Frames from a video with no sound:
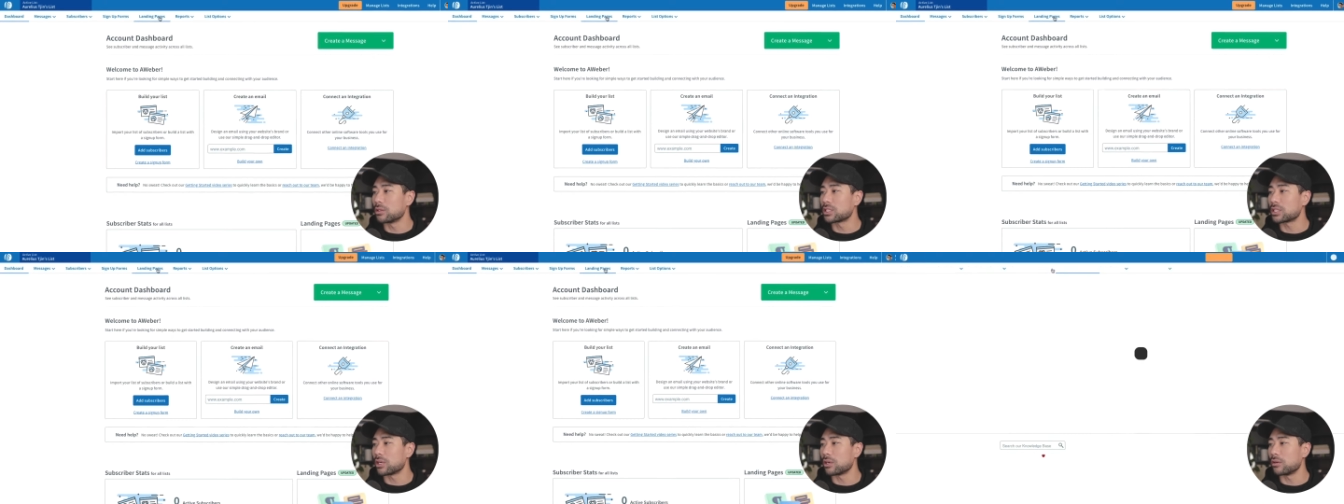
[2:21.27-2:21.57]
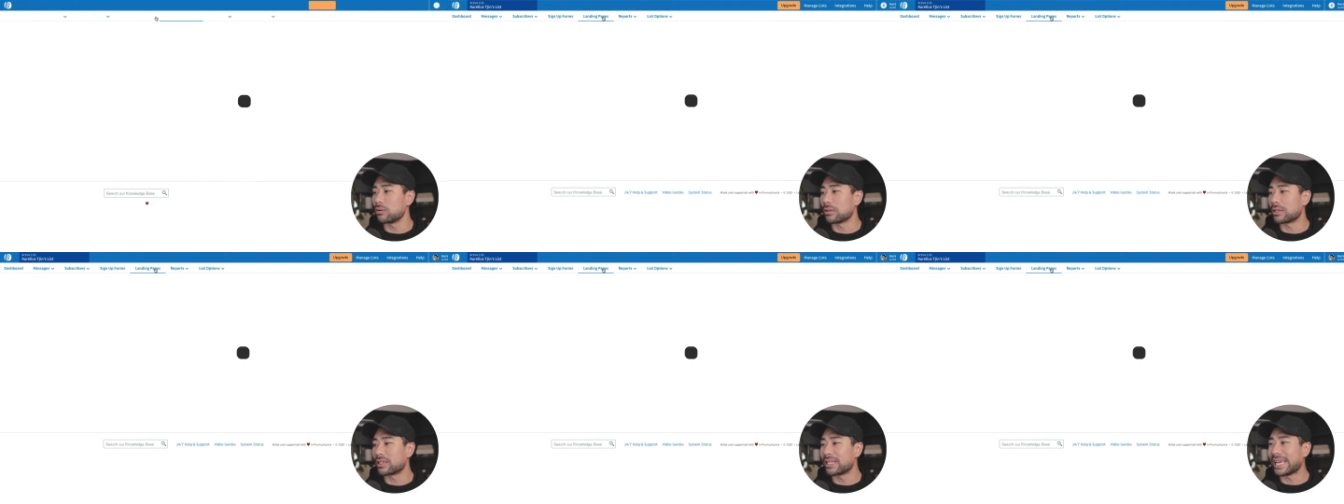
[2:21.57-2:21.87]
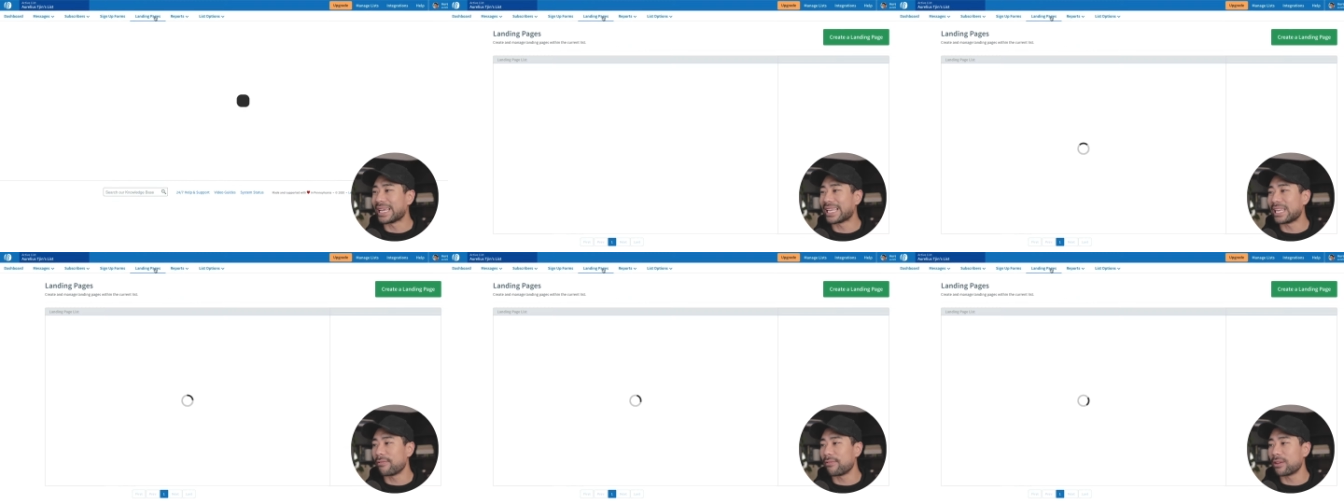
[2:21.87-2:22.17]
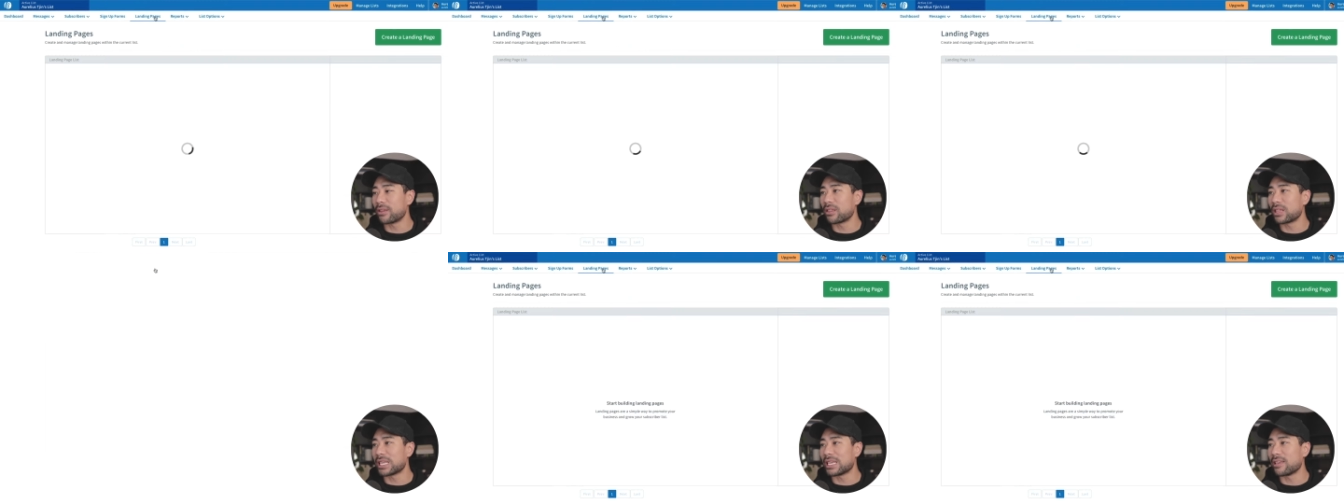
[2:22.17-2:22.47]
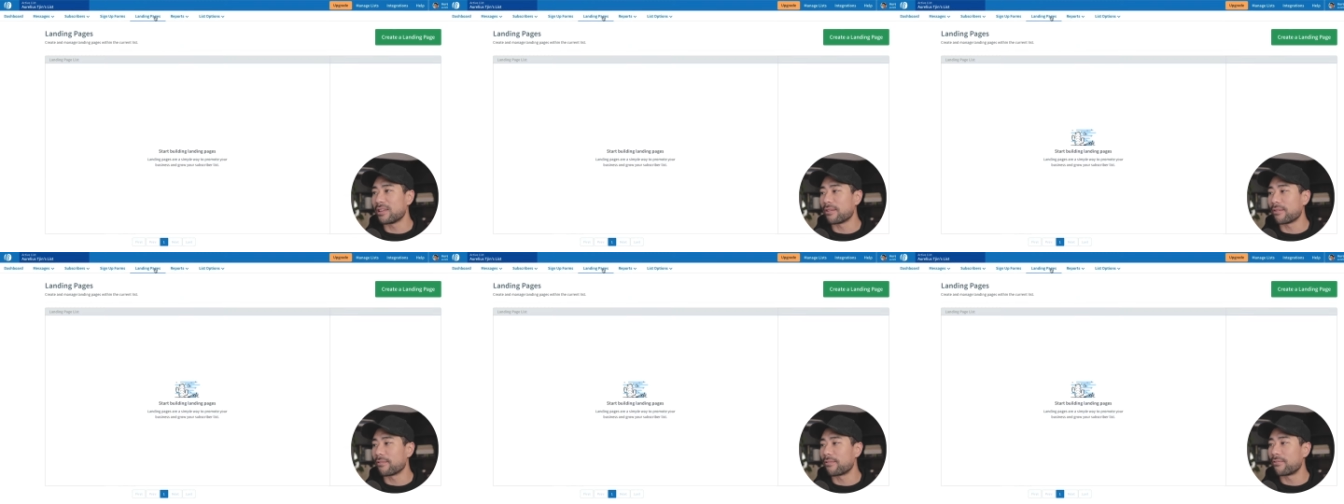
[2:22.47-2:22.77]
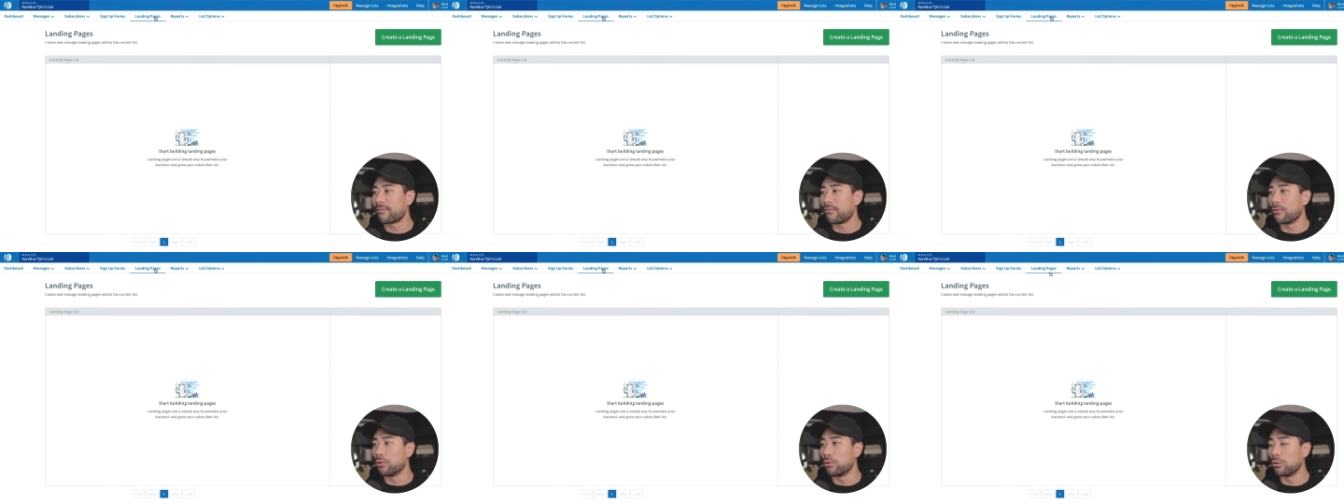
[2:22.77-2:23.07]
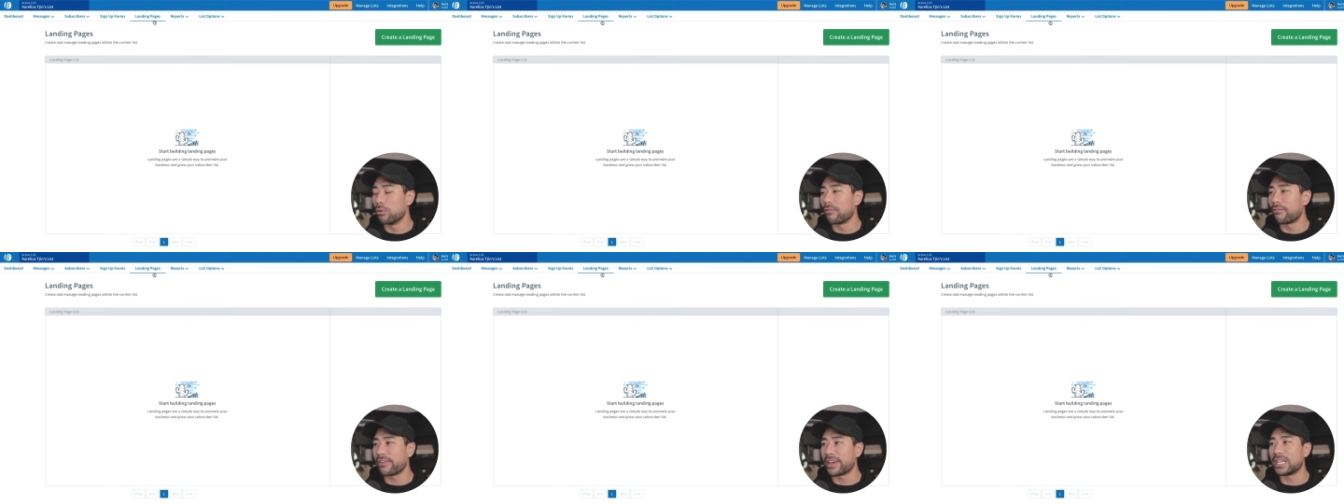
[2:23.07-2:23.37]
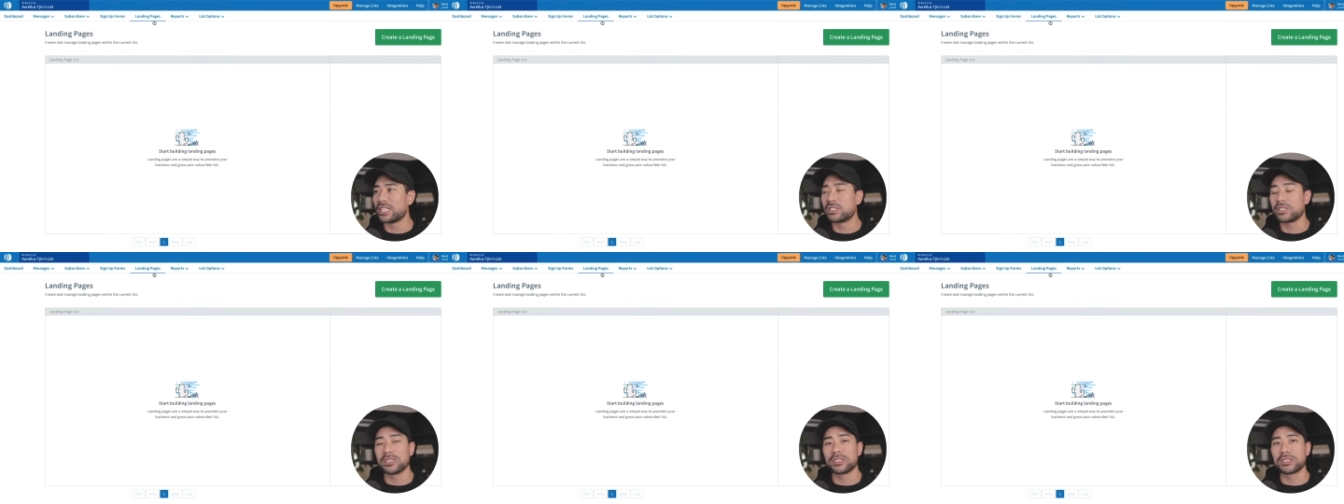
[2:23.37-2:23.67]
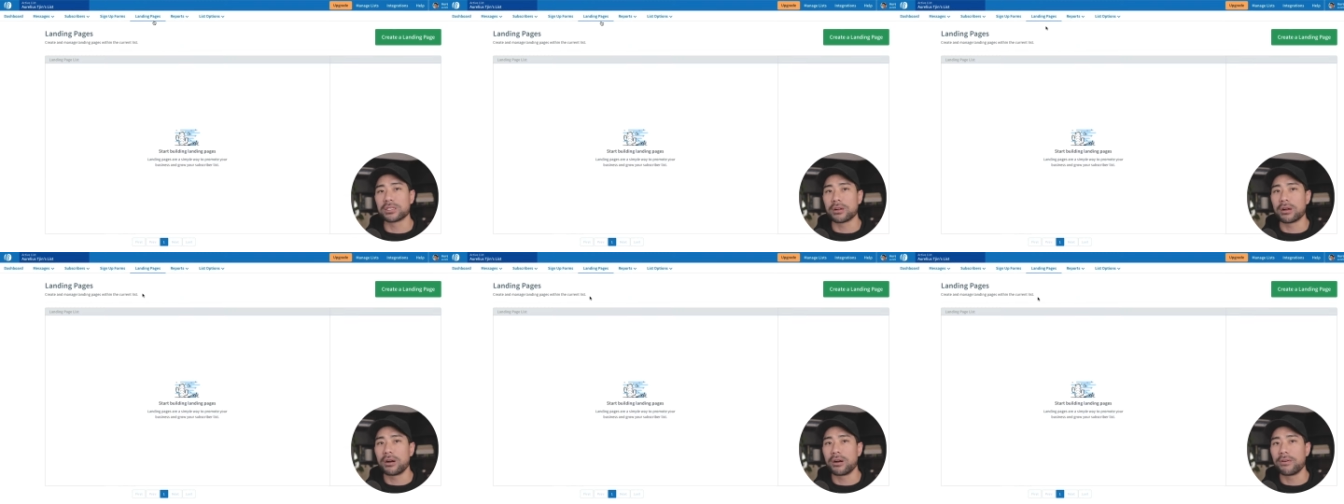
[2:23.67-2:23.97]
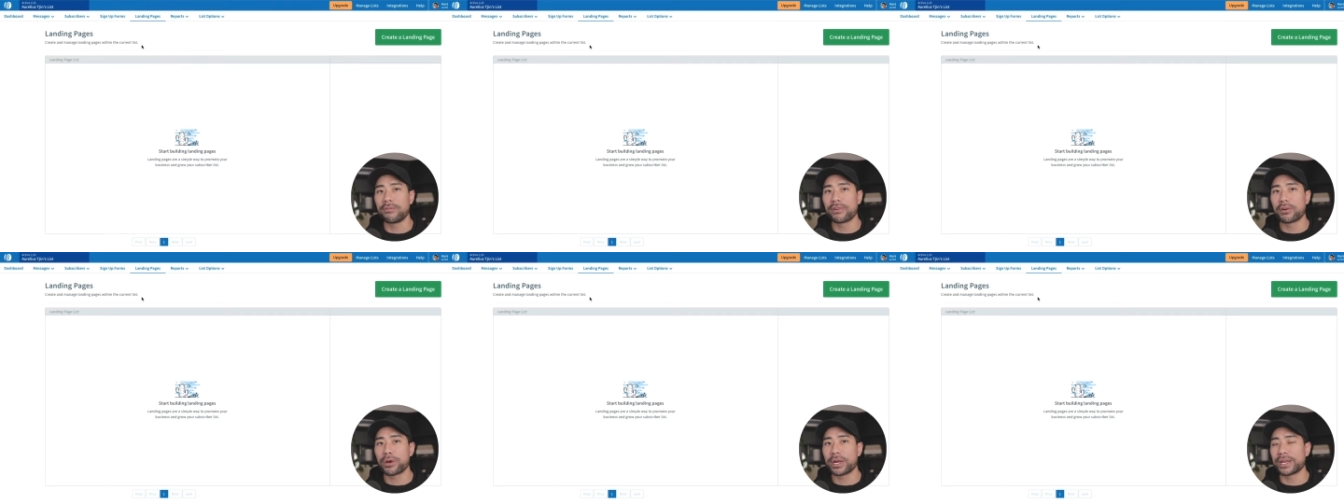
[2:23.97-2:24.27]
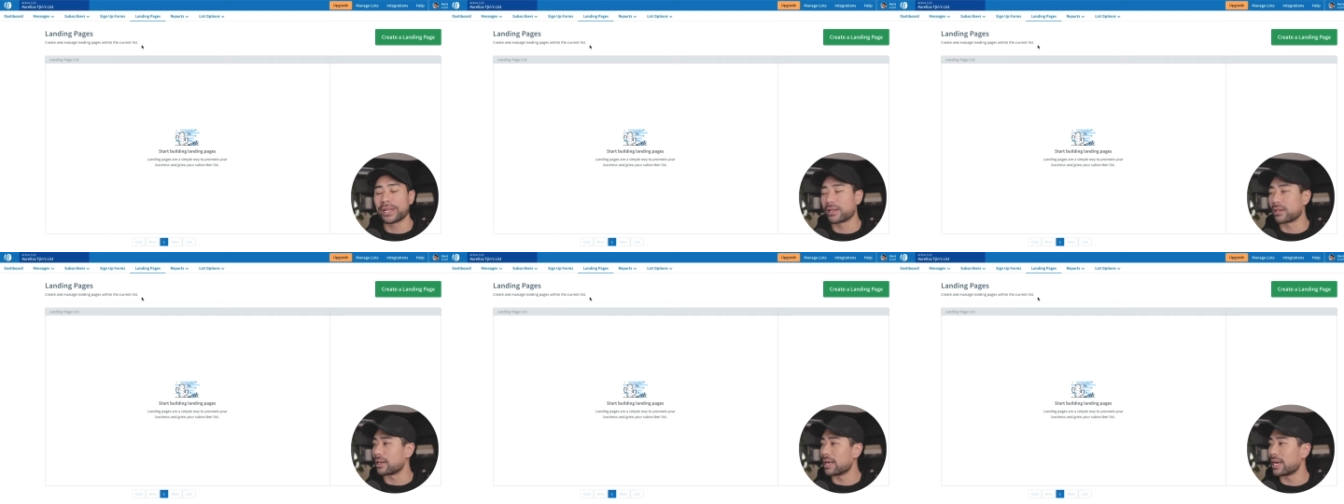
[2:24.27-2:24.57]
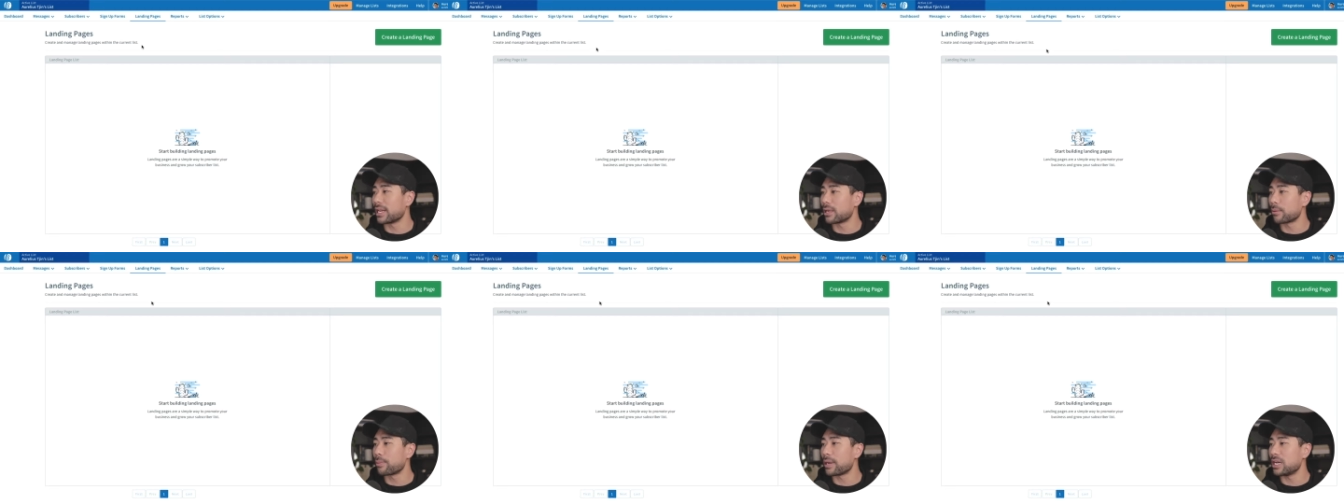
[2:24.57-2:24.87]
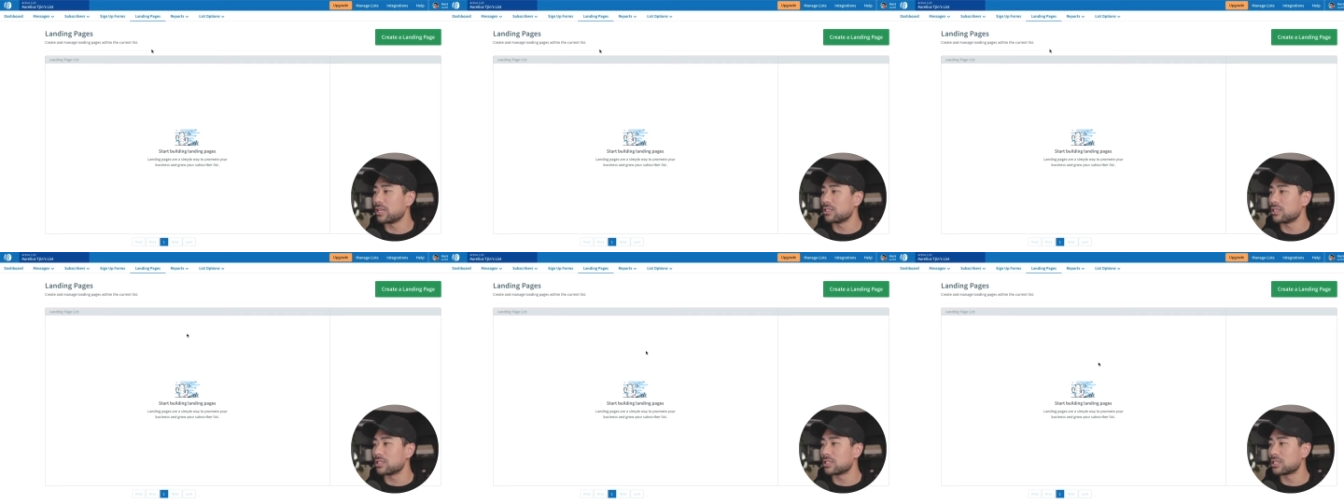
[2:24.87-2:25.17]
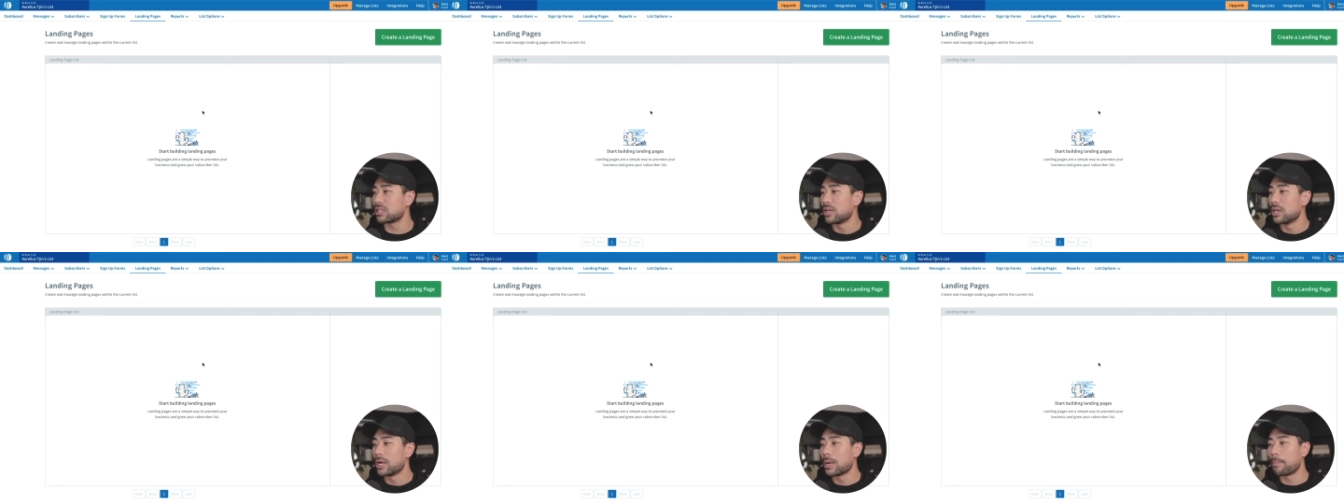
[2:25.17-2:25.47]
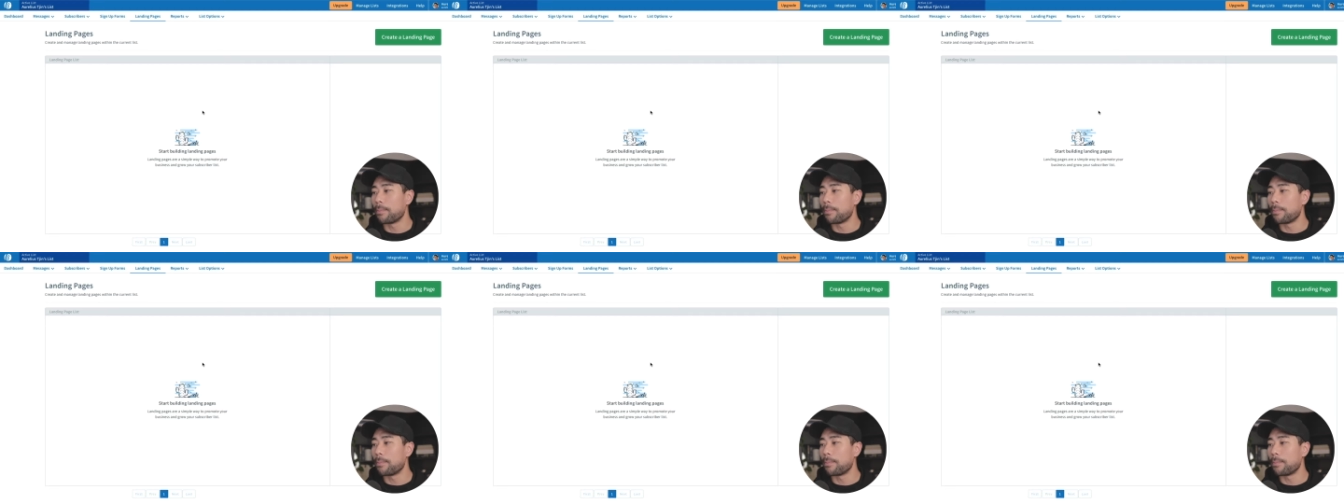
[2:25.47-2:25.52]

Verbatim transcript: So they give you the full features of creating landing pages,